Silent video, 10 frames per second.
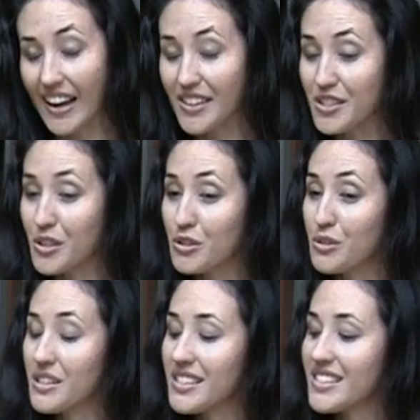And so
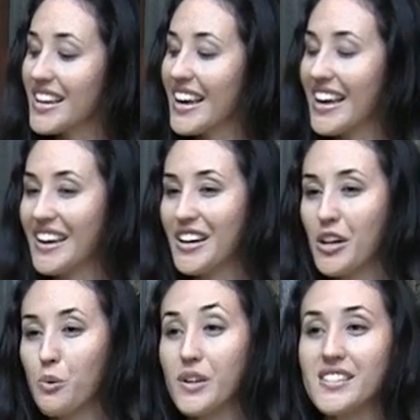to this
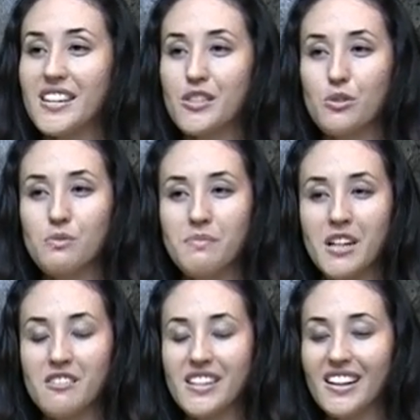day, we say to
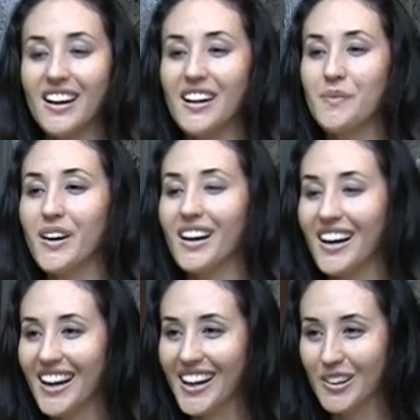Maui,
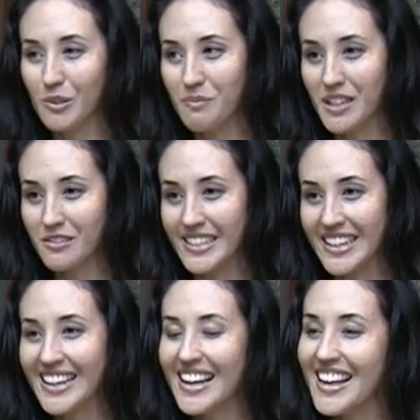mahalo
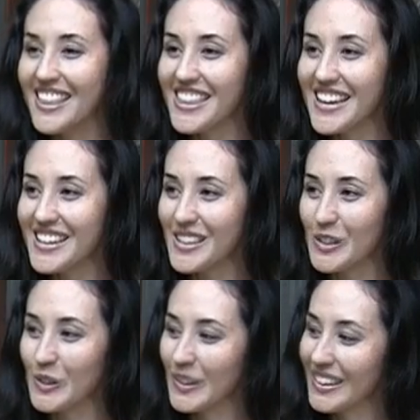Maui, thank
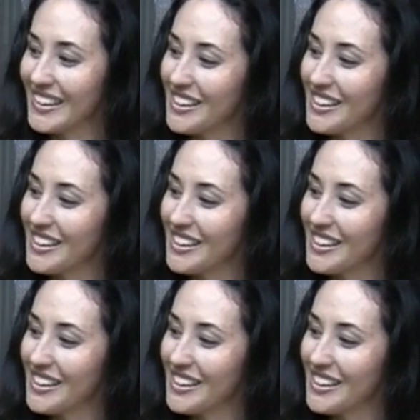you,